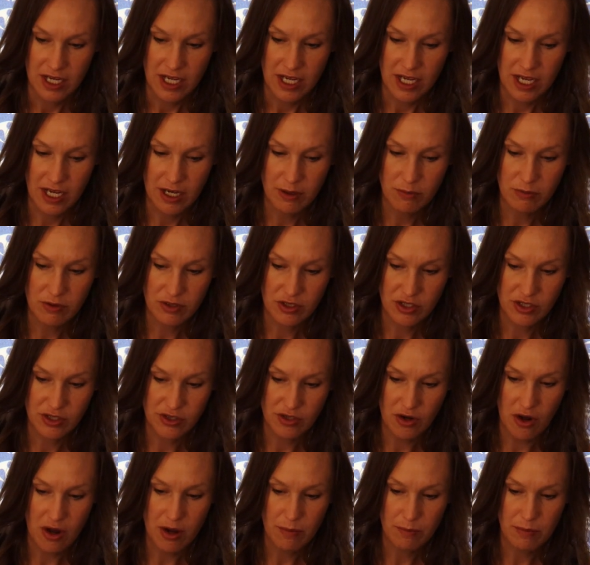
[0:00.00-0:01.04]
It will
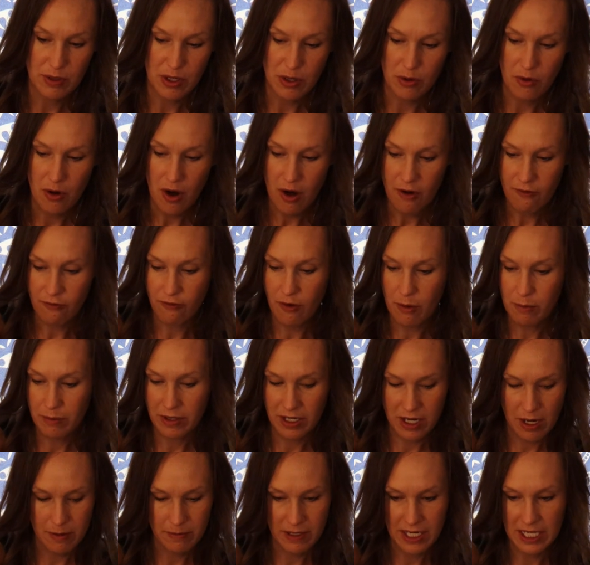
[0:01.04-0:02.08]
stop you from
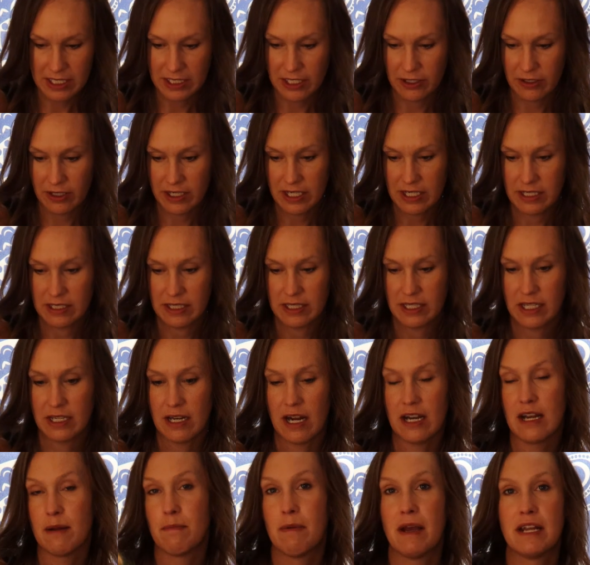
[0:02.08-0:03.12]
becoming, and there it is, the
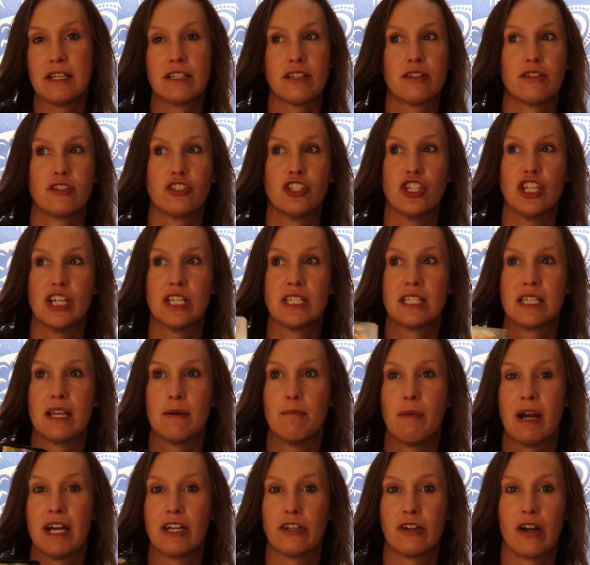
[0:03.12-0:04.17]
Nine of Pentacles. She is the
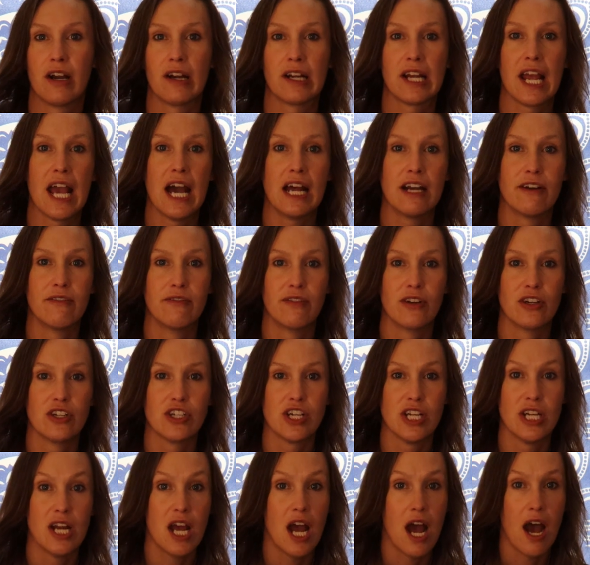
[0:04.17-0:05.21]
minor arcana
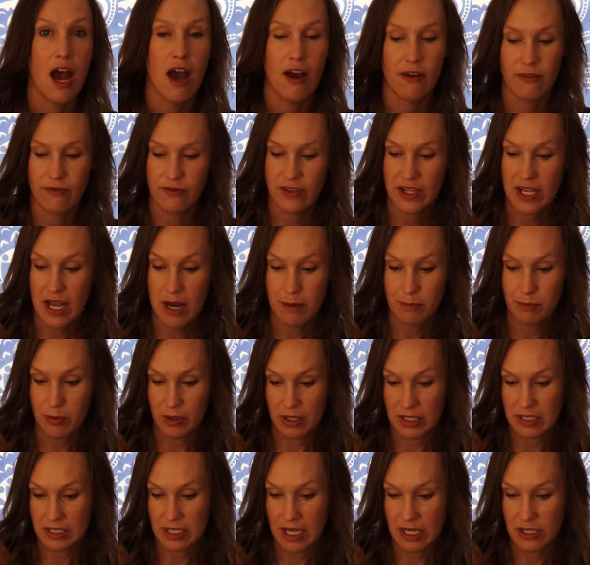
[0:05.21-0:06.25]
version of the
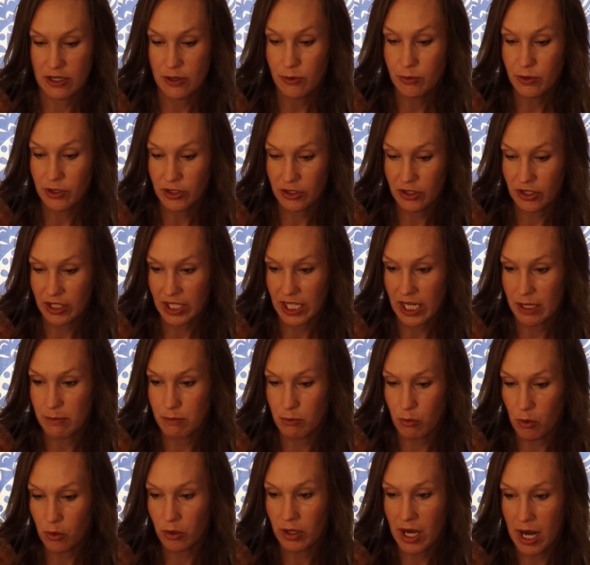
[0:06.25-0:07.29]
Empress. I knew we were going to get
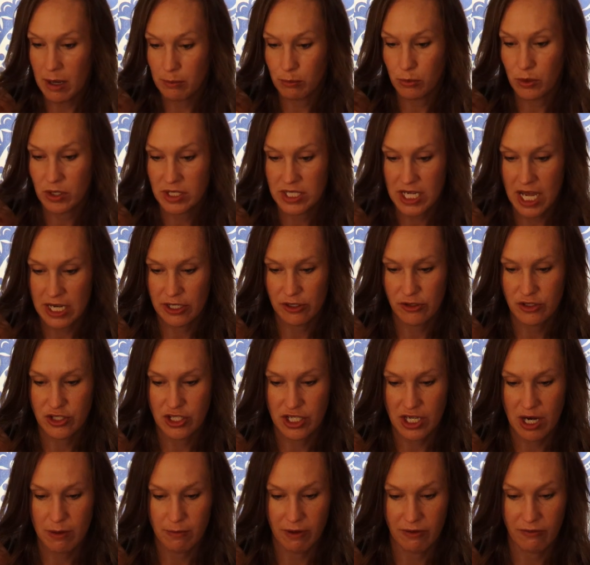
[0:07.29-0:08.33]
more Empress energy
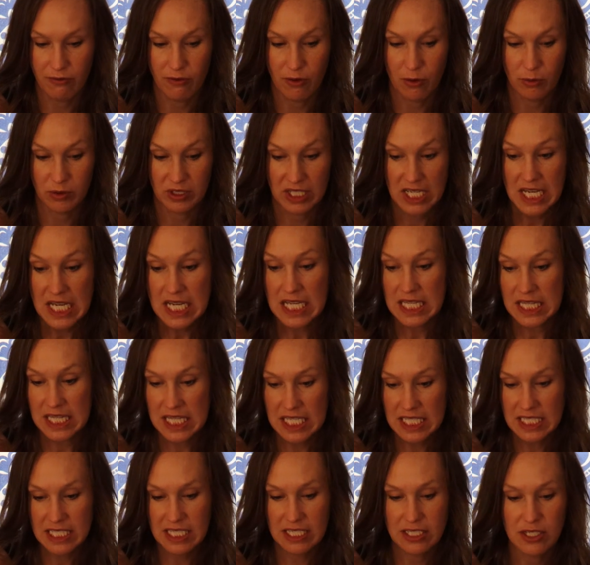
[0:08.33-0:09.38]
coming forward.
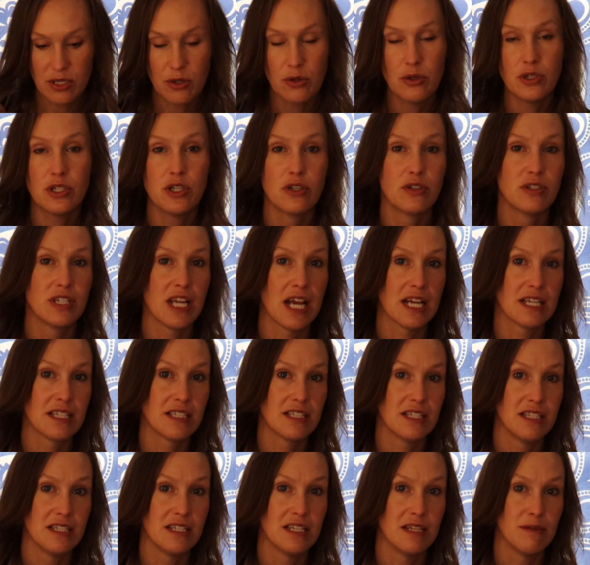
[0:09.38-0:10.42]
This is who you're
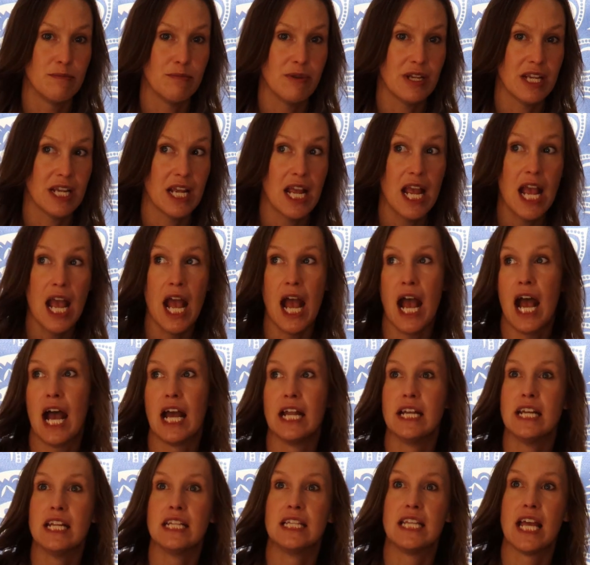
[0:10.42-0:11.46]
destined to be.
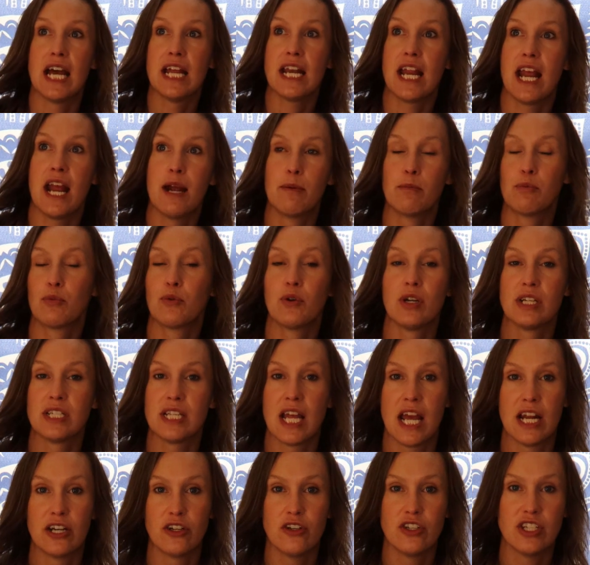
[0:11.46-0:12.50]
And that Empress
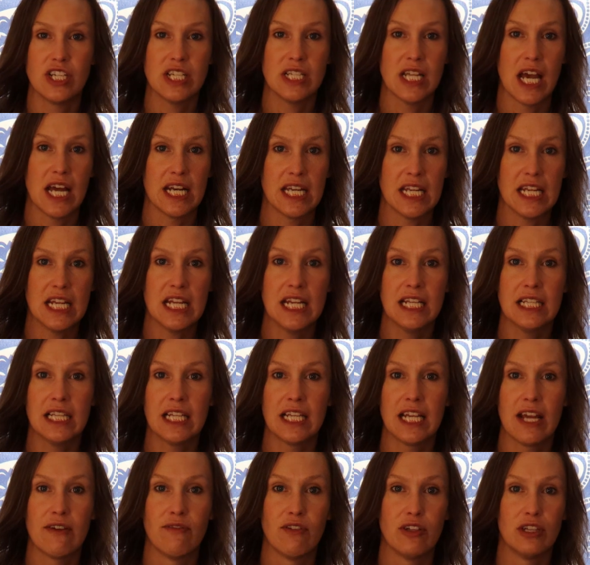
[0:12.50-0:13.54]
energy, that
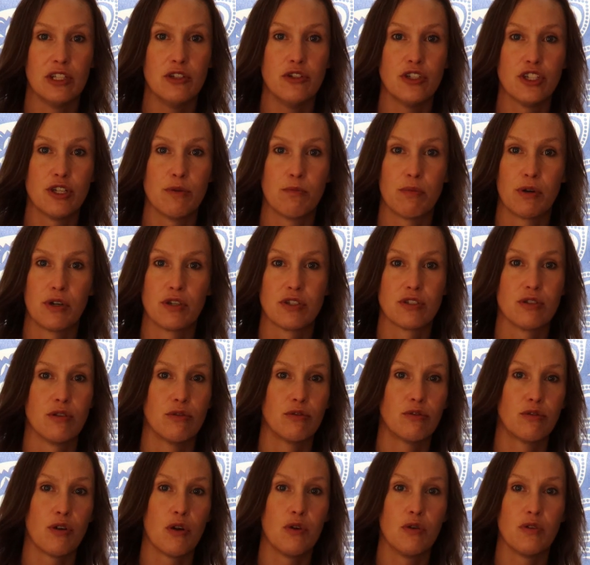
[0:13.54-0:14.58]
healing, evolution, personal
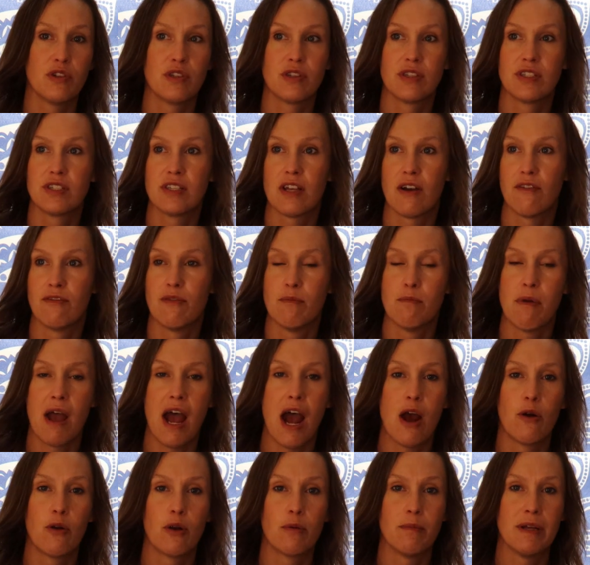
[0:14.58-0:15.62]
growth,
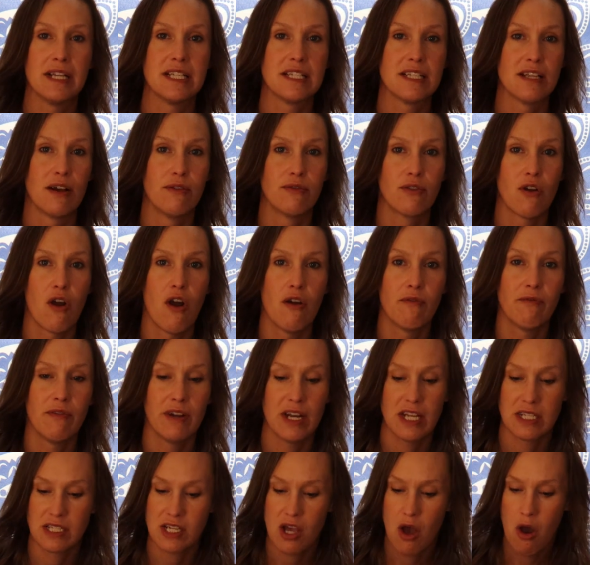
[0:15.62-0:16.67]
self-empowerment,
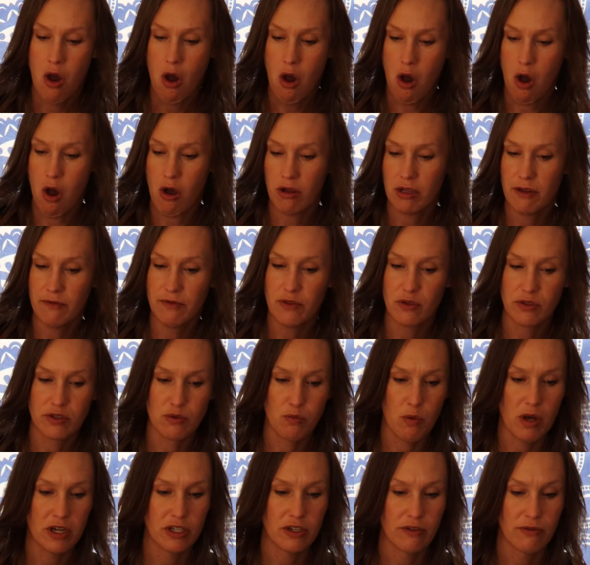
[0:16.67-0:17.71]
self-confidence, all of those
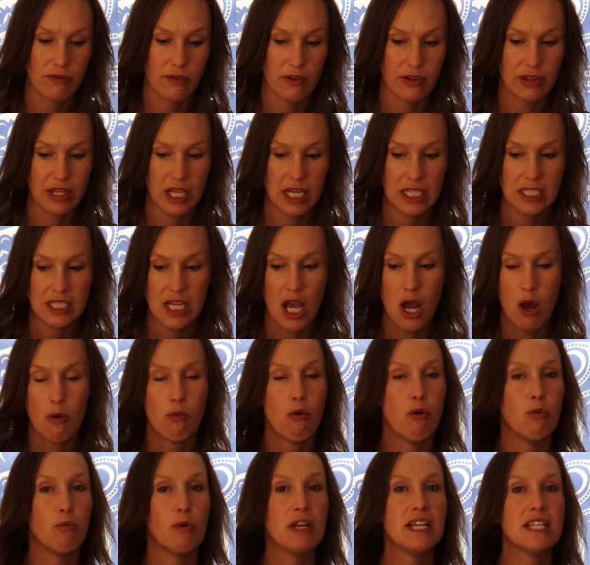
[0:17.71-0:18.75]
wonderful things,
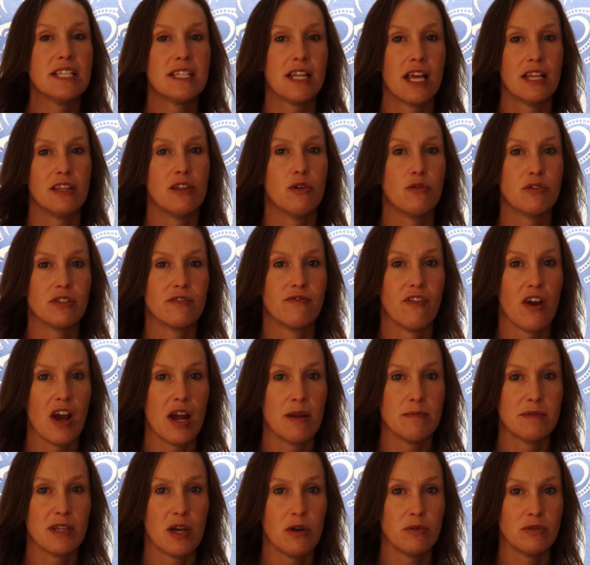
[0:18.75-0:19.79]
when we send those
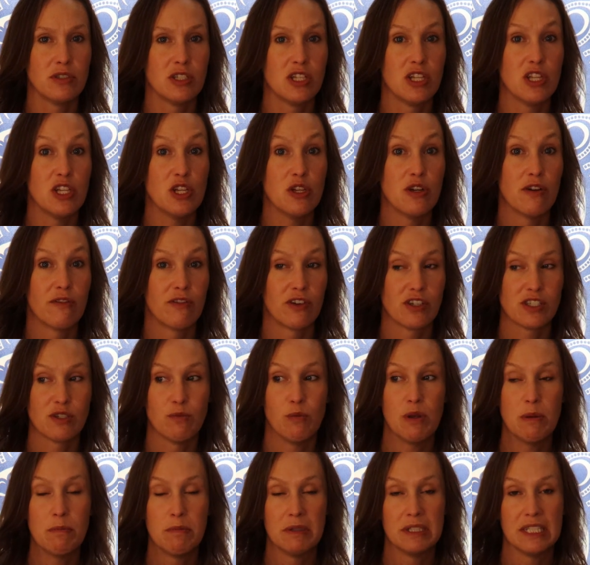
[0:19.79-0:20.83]
vibes out into the universe and
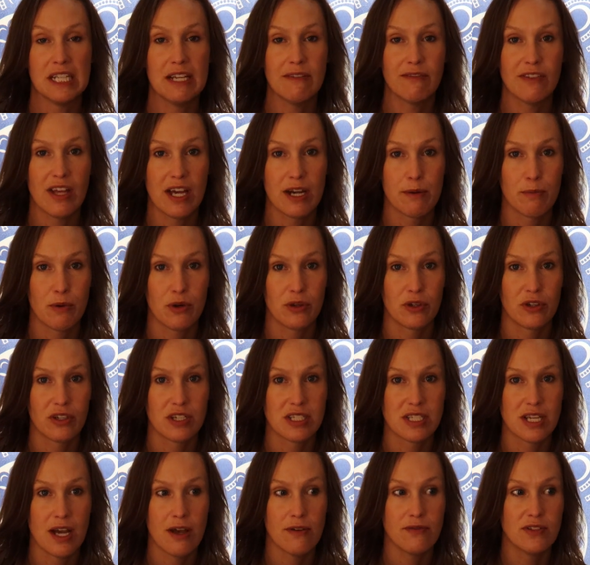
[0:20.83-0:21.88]
we believe that about
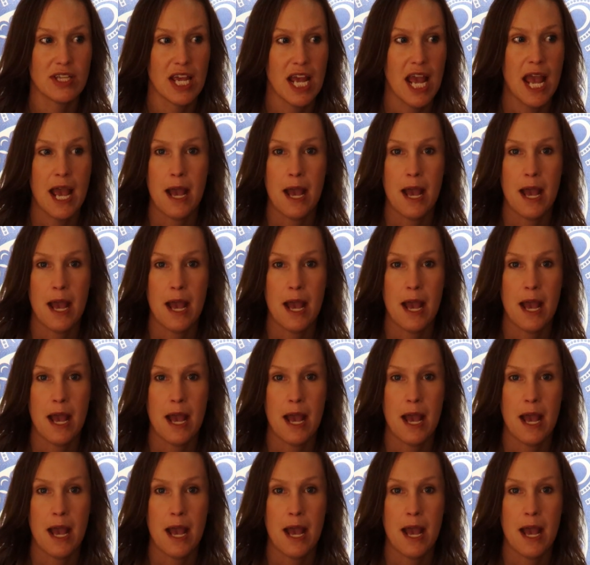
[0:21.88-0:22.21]
ourselves,